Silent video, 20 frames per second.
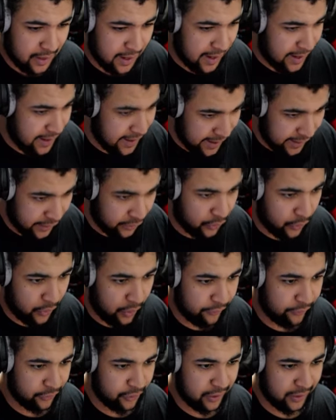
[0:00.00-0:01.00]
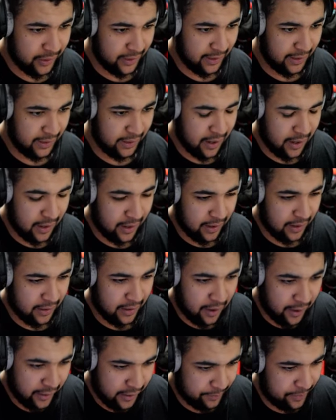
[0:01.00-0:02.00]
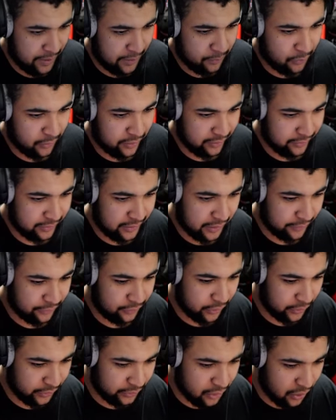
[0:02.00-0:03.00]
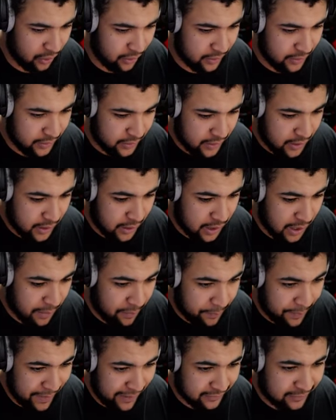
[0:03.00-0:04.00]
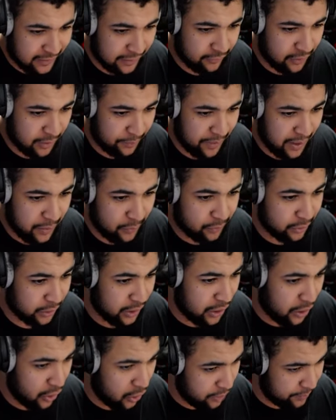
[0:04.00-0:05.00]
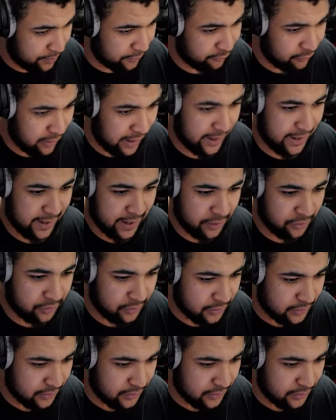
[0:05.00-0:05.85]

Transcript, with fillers: and then go over to the uh, R D P board and stuff. So he's got cover pack saved up here, which we're going to open right now.